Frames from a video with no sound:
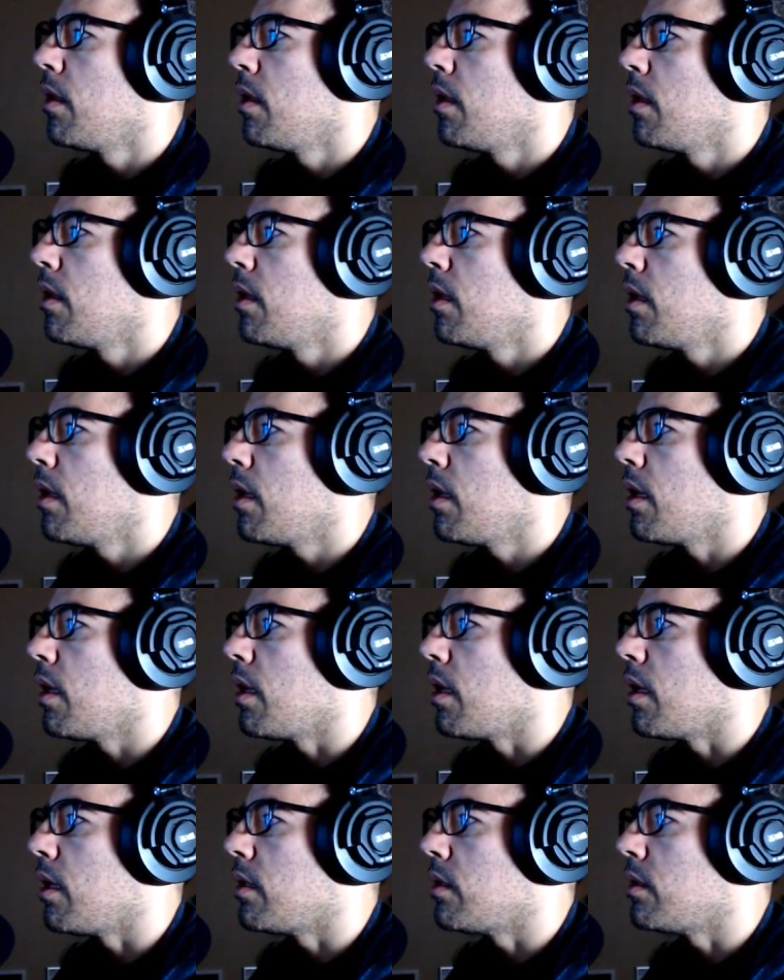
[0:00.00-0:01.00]

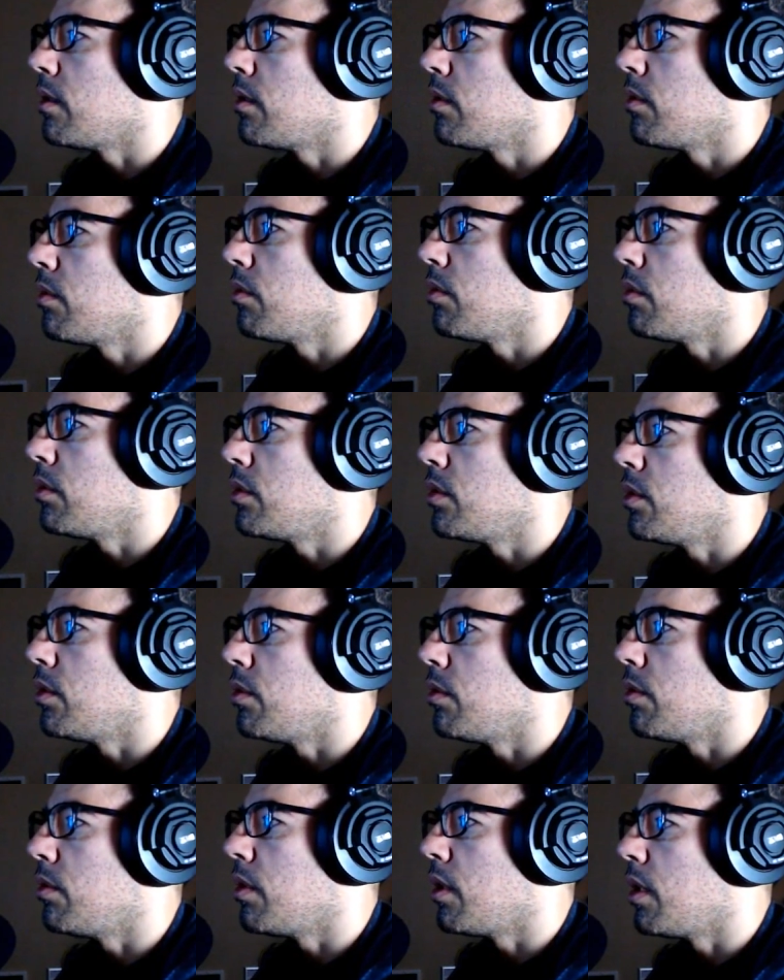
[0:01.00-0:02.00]
And we'll do,
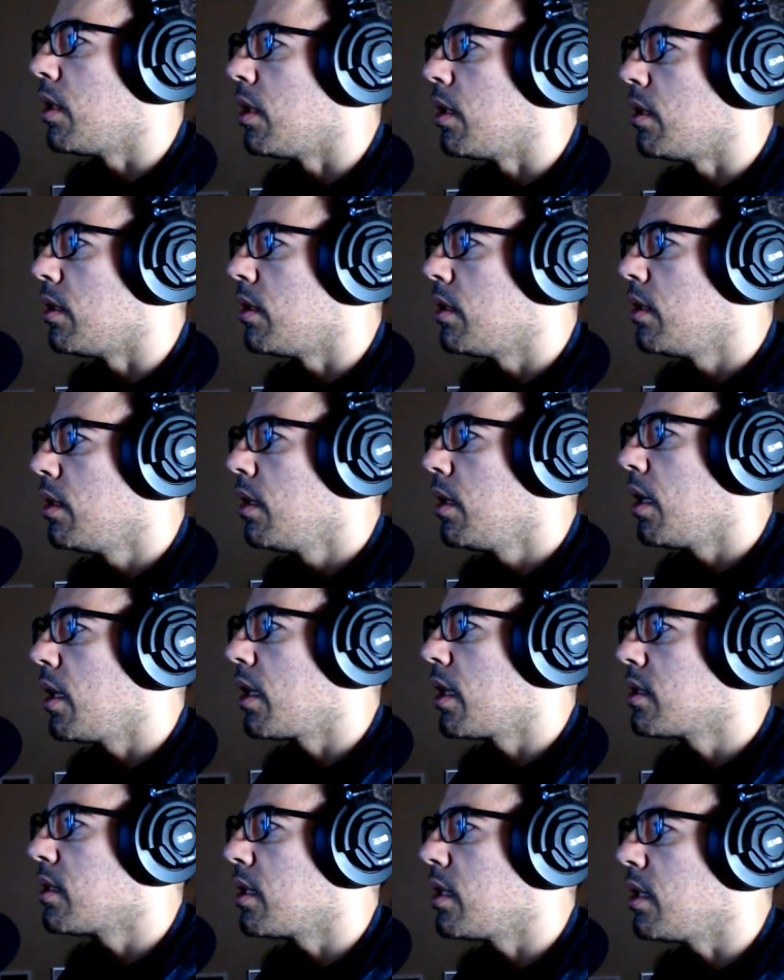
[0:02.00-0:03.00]
I guess
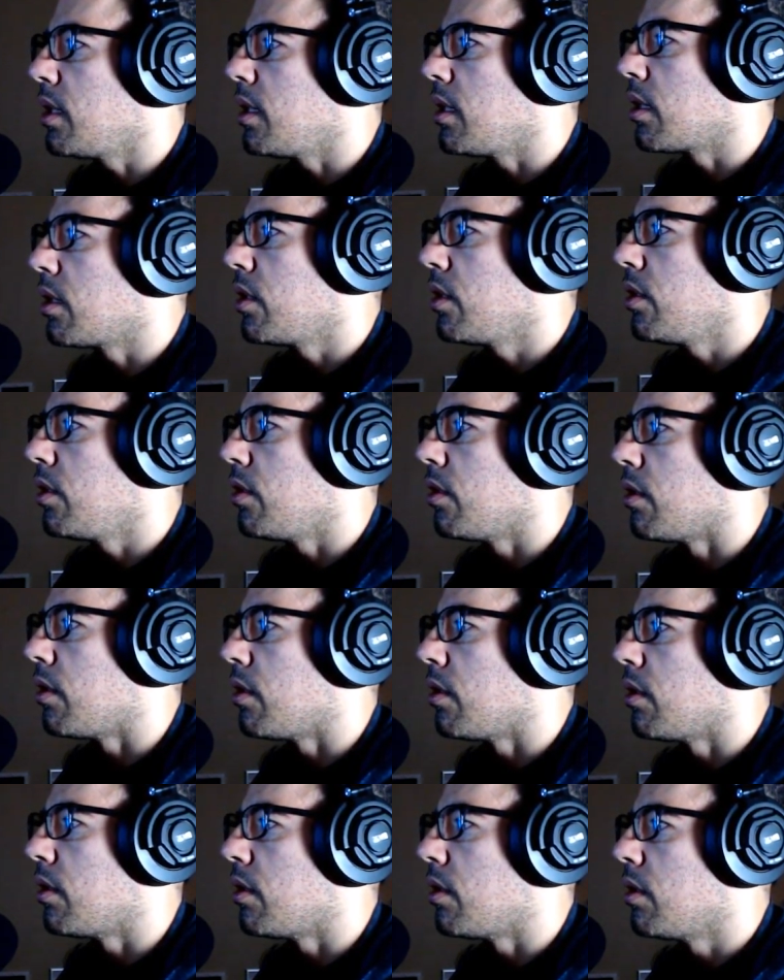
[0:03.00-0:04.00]
I need a cure.
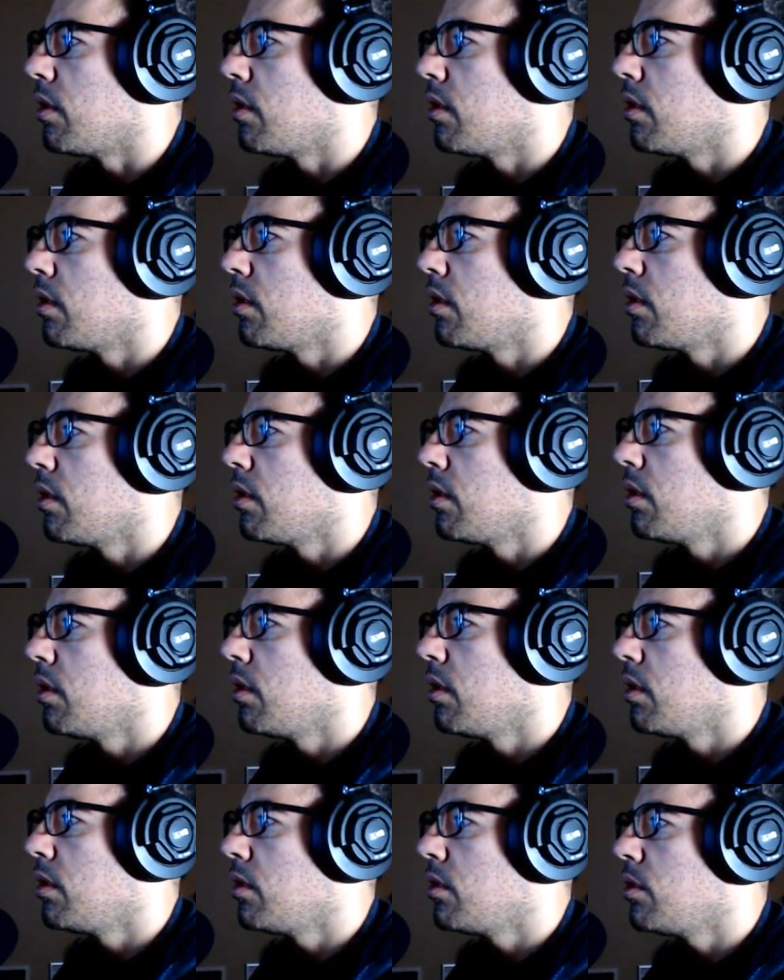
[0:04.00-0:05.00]
Do
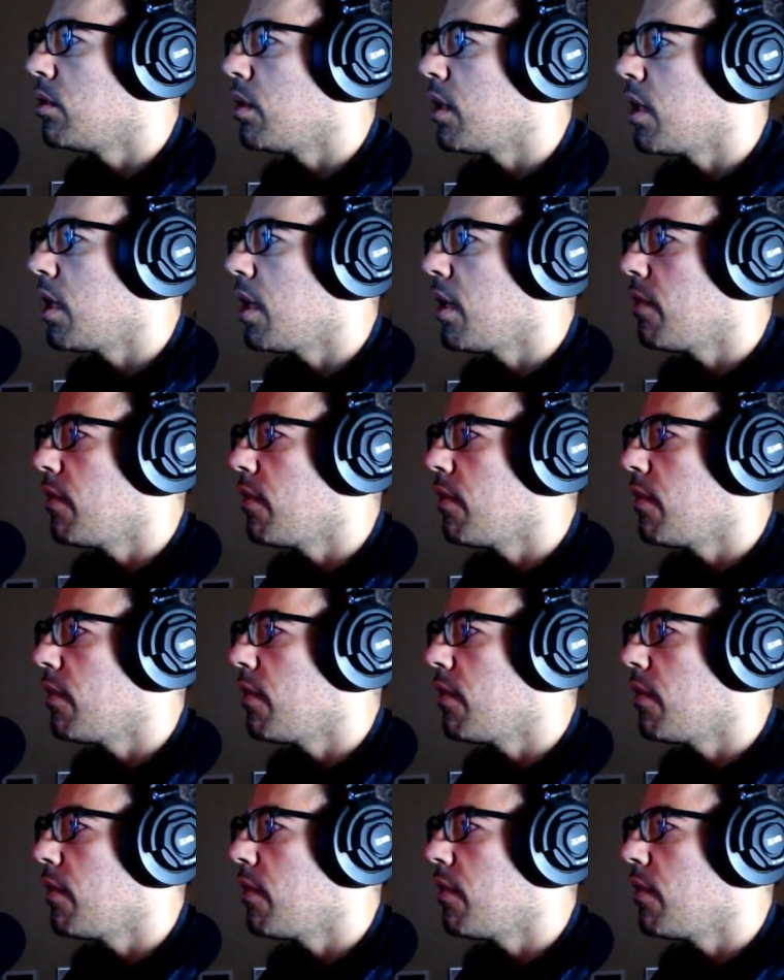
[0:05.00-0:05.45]
I have any?